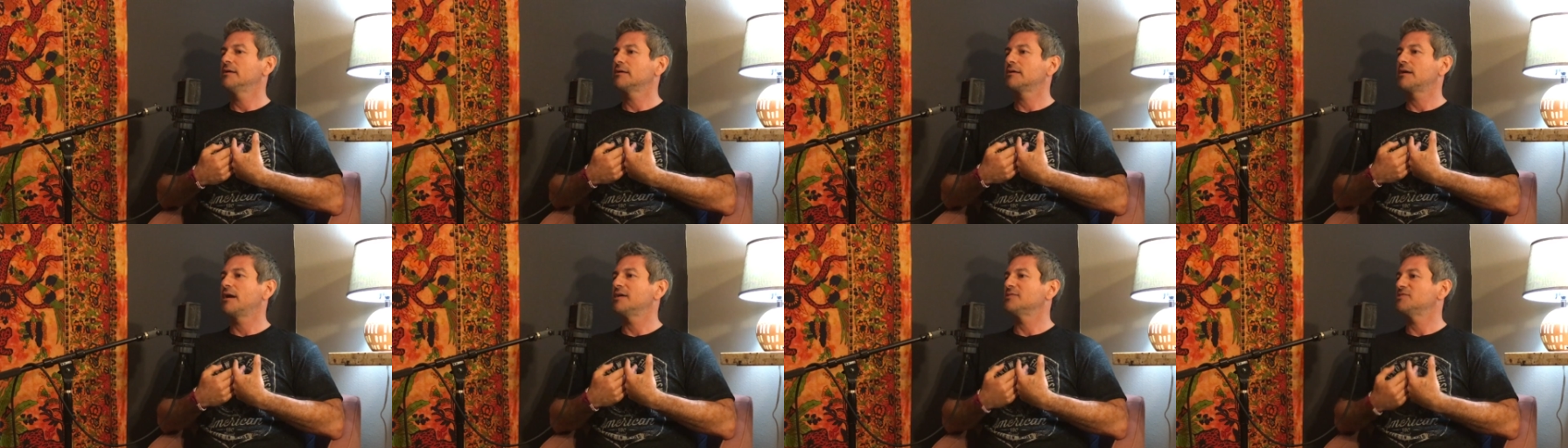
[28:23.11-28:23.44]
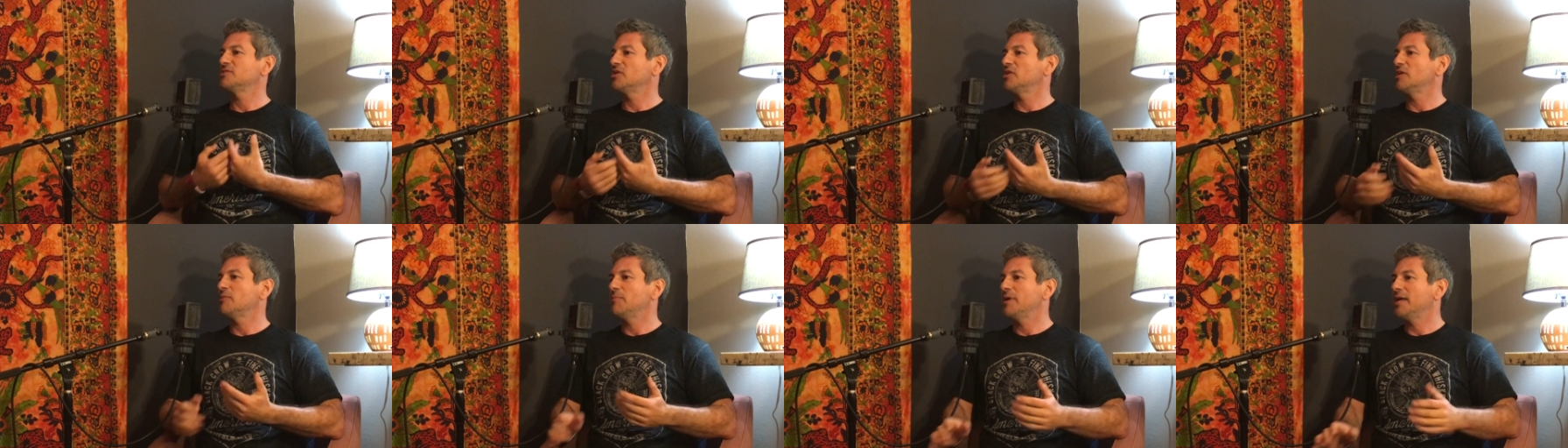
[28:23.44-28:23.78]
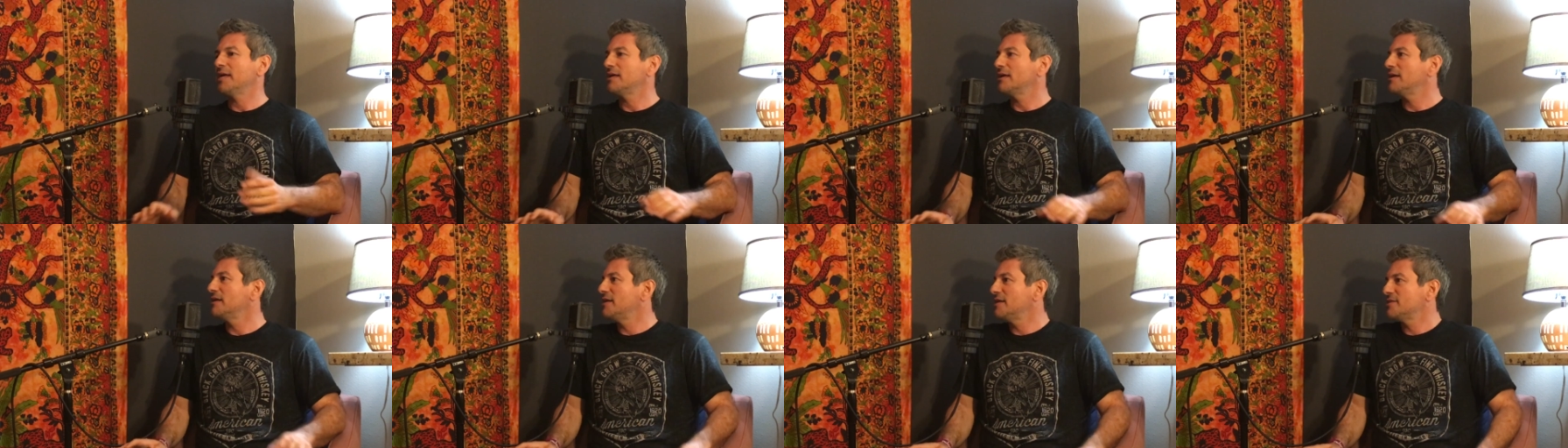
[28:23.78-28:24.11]
causing you to
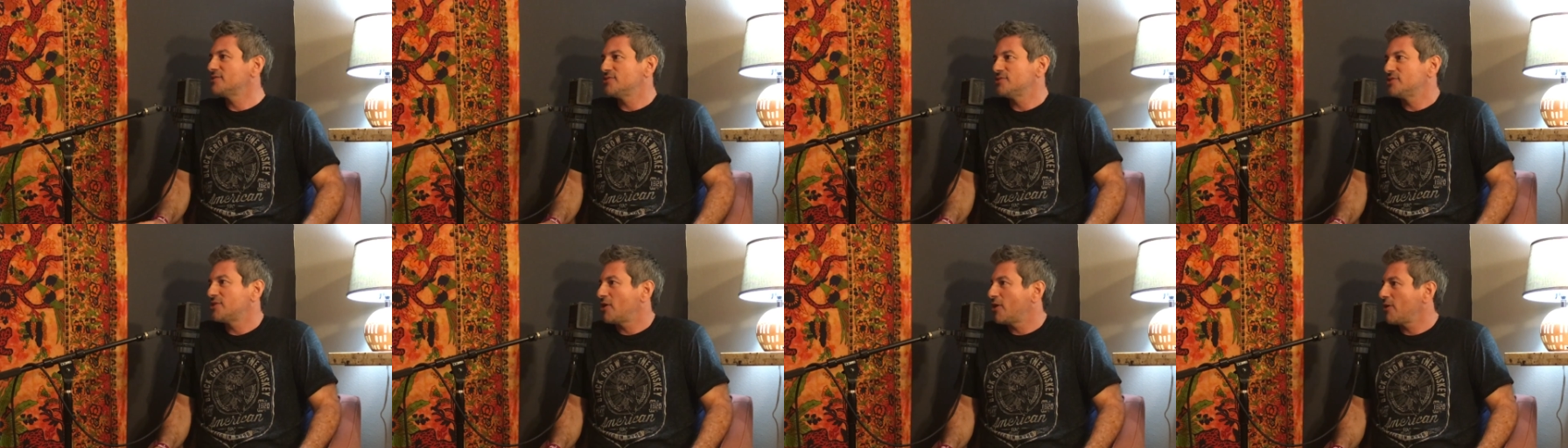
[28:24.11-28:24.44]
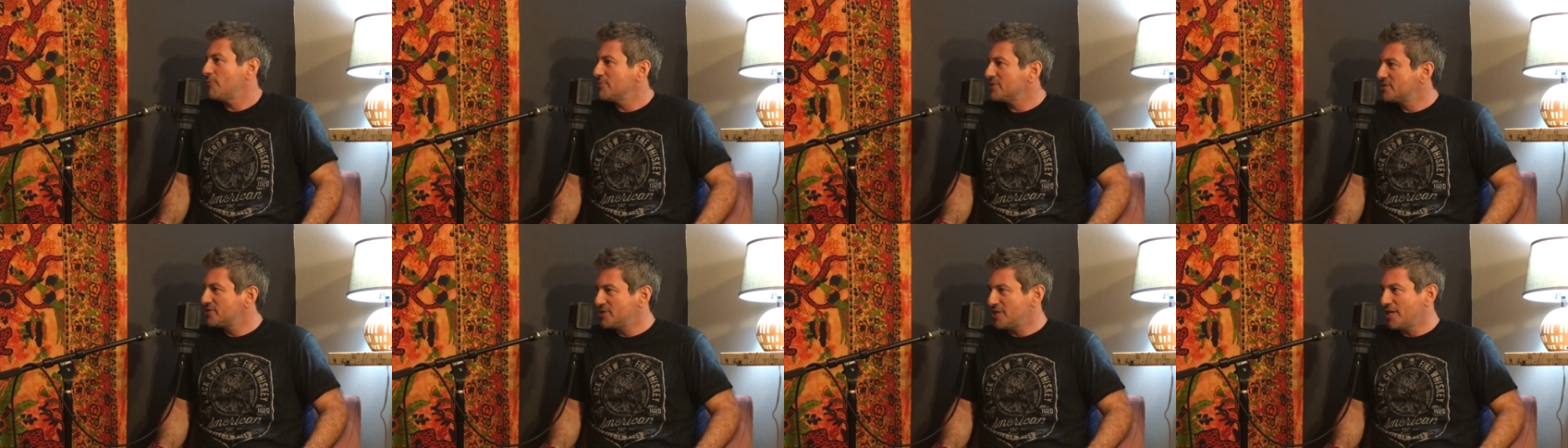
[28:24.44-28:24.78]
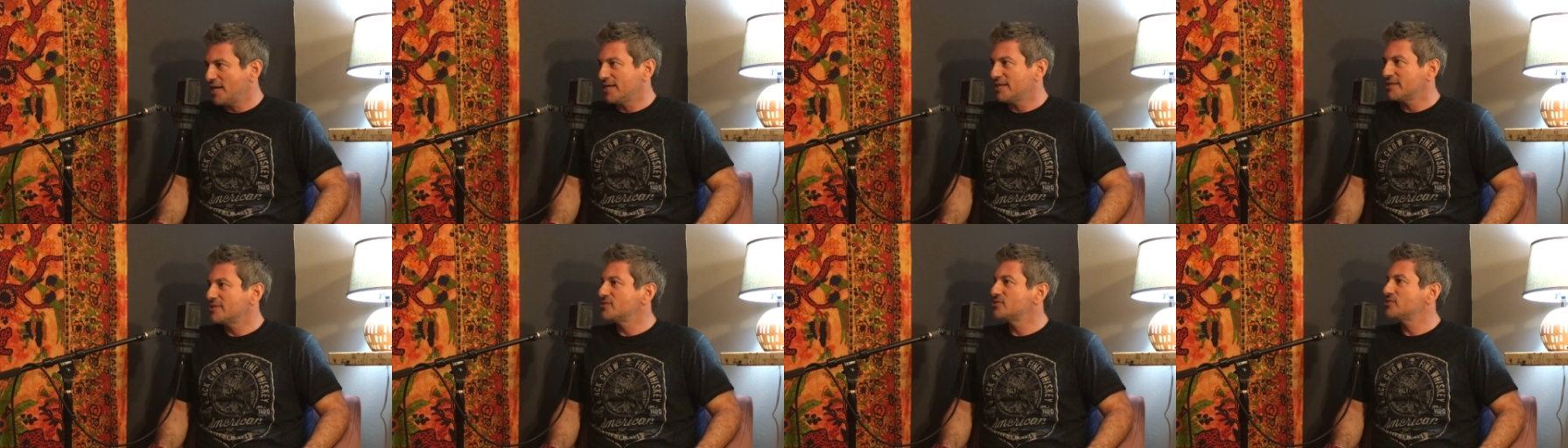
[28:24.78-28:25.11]
make unnecessary
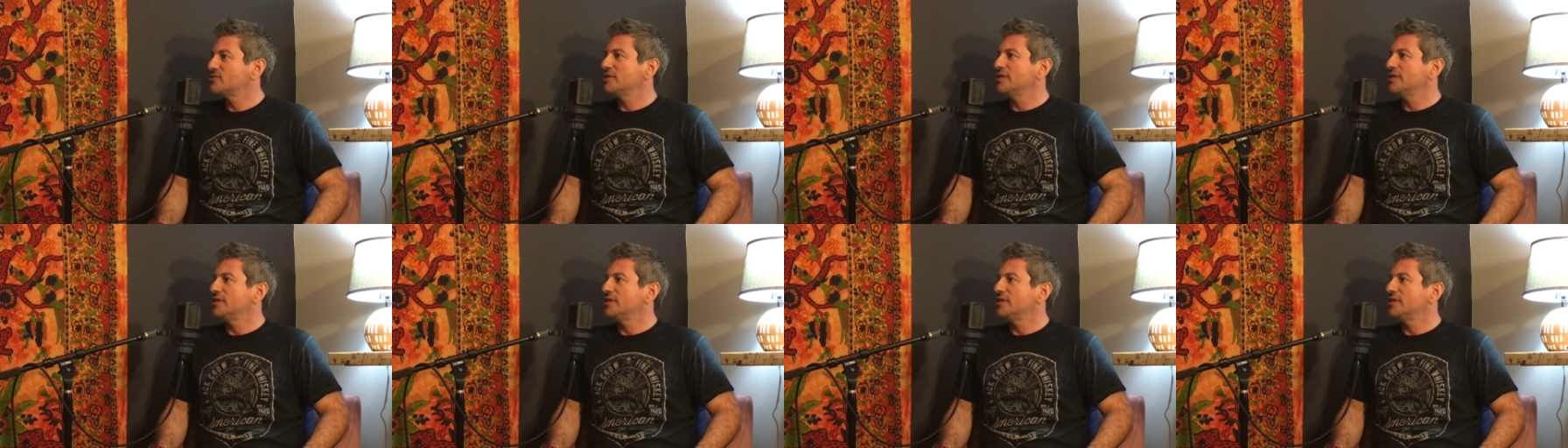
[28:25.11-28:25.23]
mistakes.